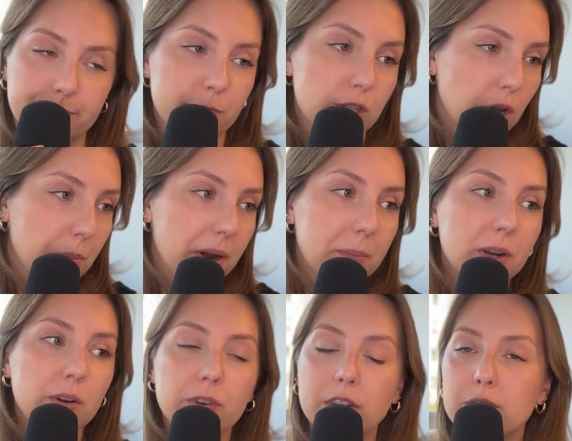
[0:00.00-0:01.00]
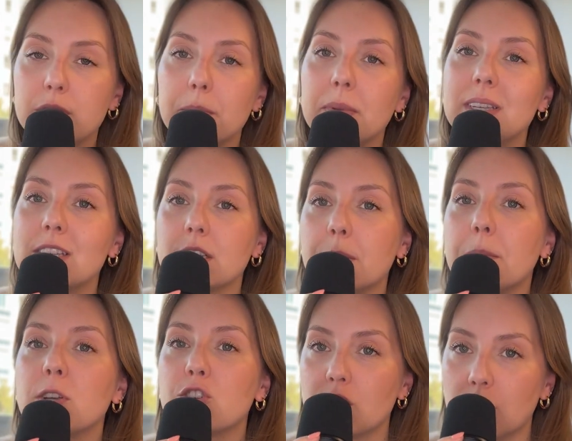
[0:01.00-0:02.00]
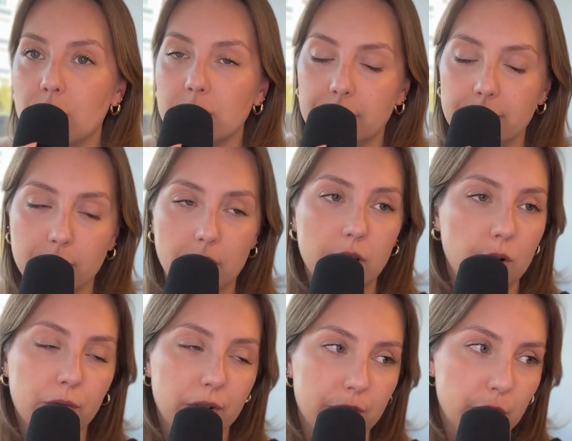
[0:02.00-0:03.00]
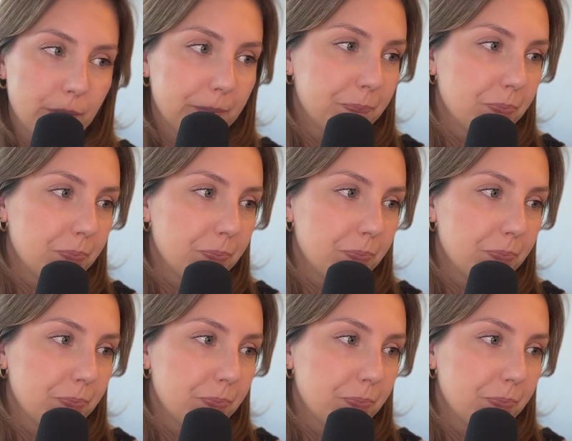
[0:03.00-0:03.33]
So but I'm gonna read you the mission overview.